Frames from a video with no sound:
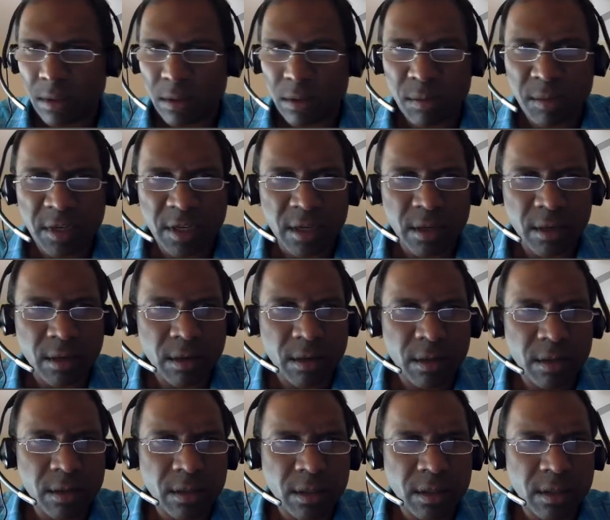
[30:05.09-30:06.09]
Too many
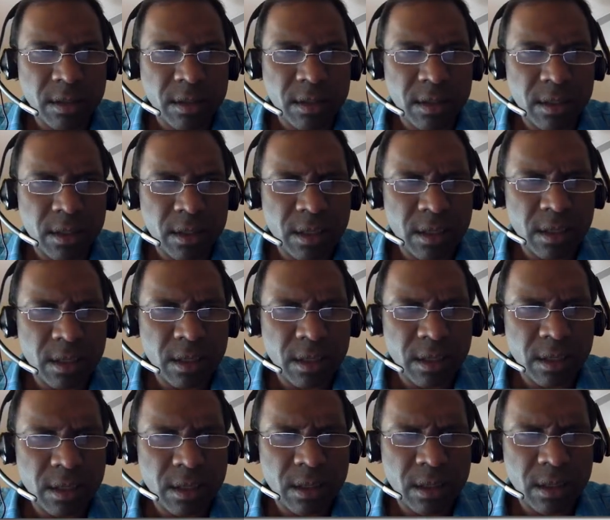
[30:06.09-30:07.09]
errors. Let's
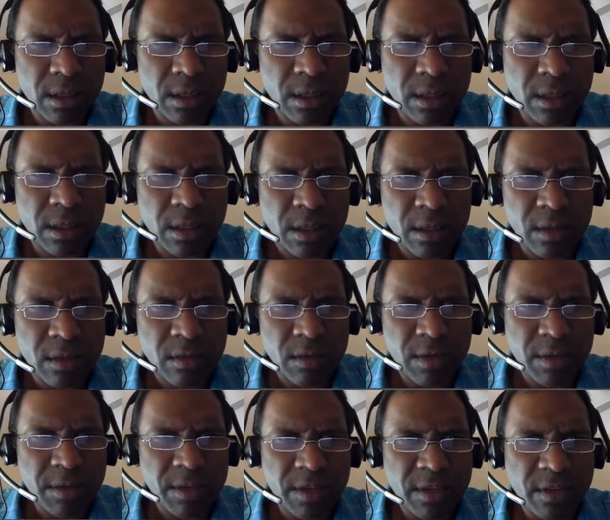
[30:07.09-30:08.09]

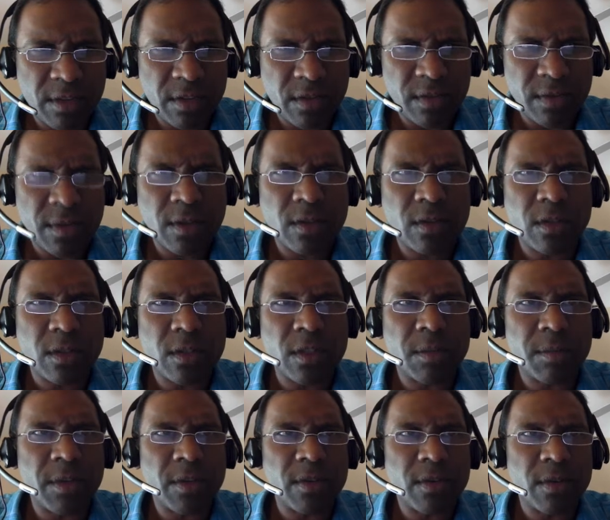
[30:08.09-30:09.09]
try without this first, just
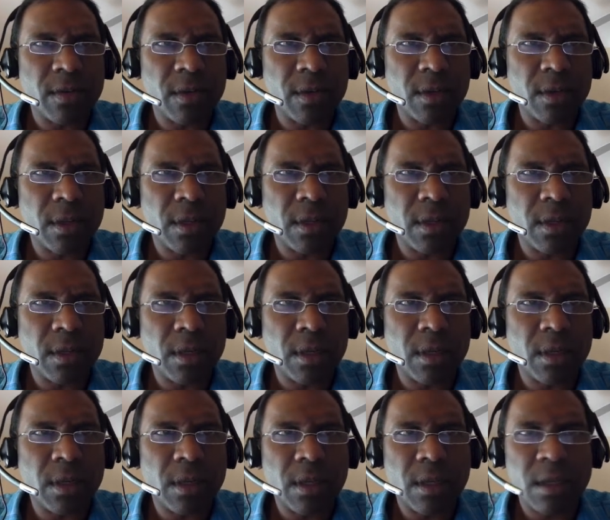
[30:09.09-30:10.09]
to make sure that
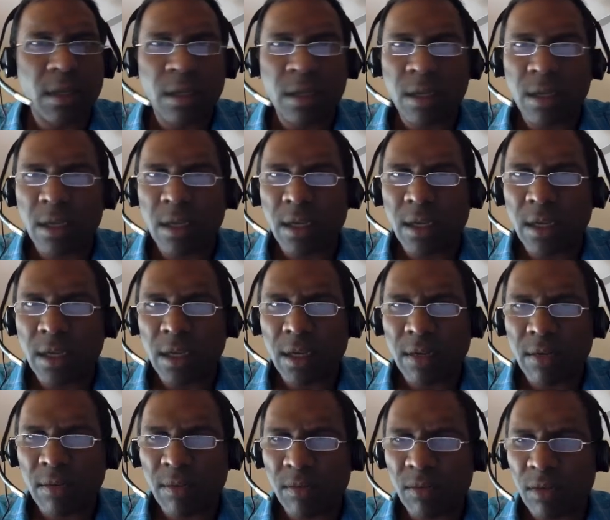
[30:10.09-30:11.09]
I
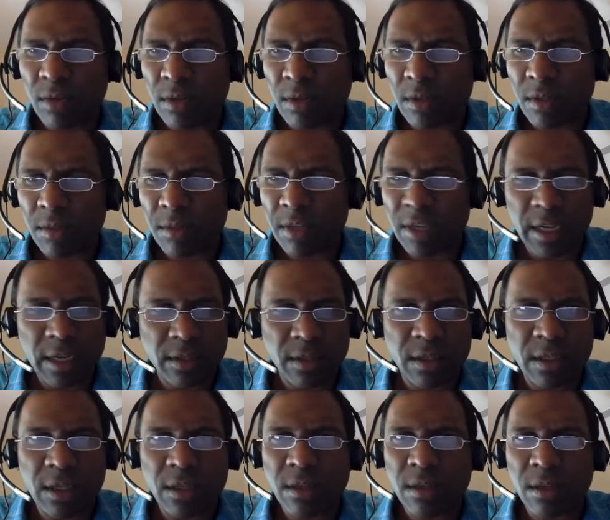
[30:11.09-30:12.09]
haven't broken something
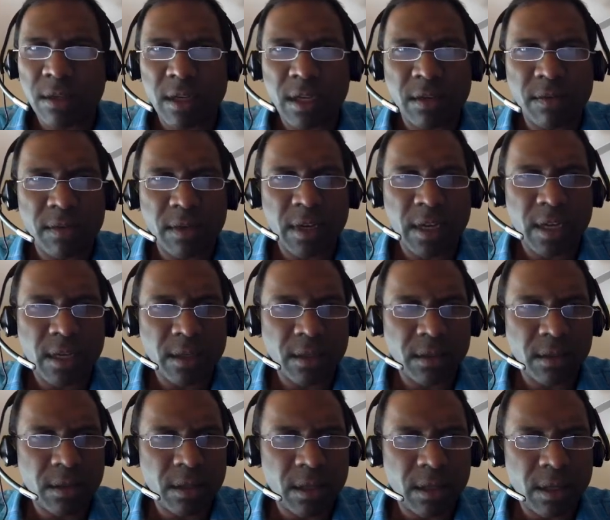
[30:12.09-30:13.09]
accidental that I'd
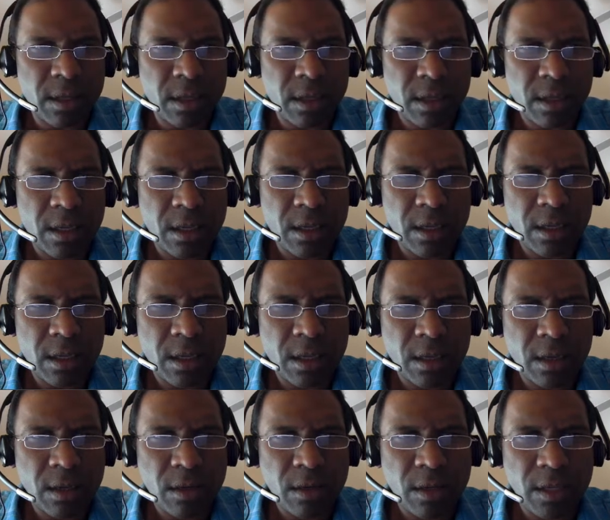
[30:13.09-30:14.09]
forgotten.
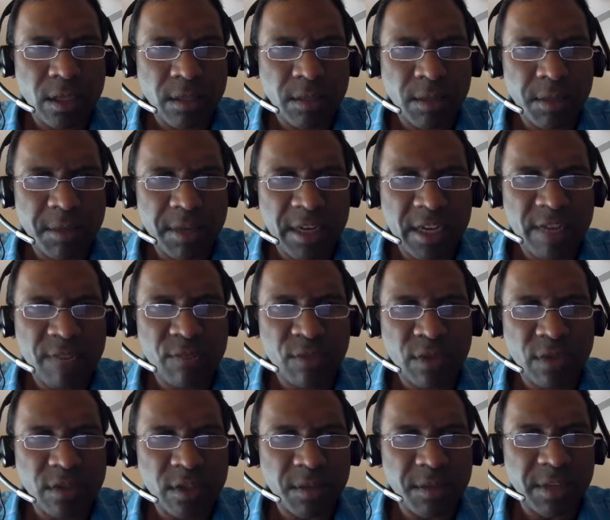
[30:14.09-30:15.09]
And oh yes, maybe I have
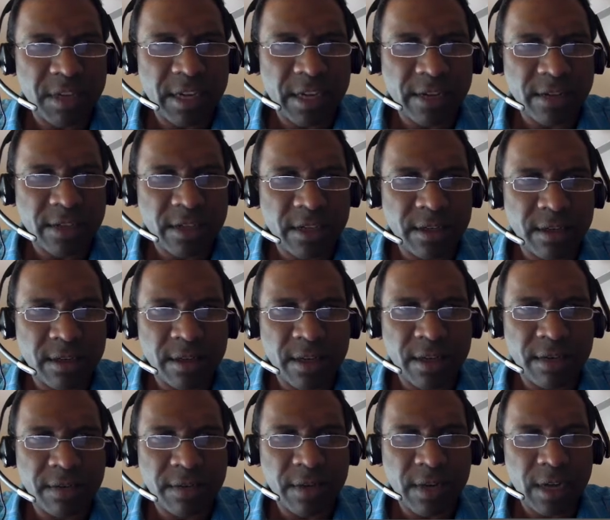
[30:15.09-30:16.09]
broken something accidental that
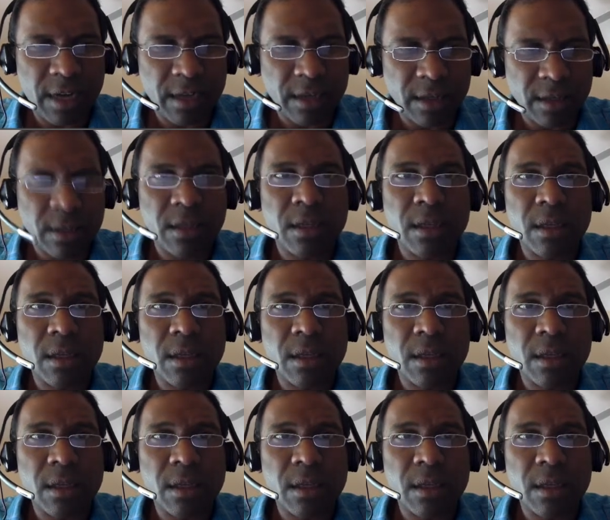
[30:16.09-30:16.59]
I've forgotten.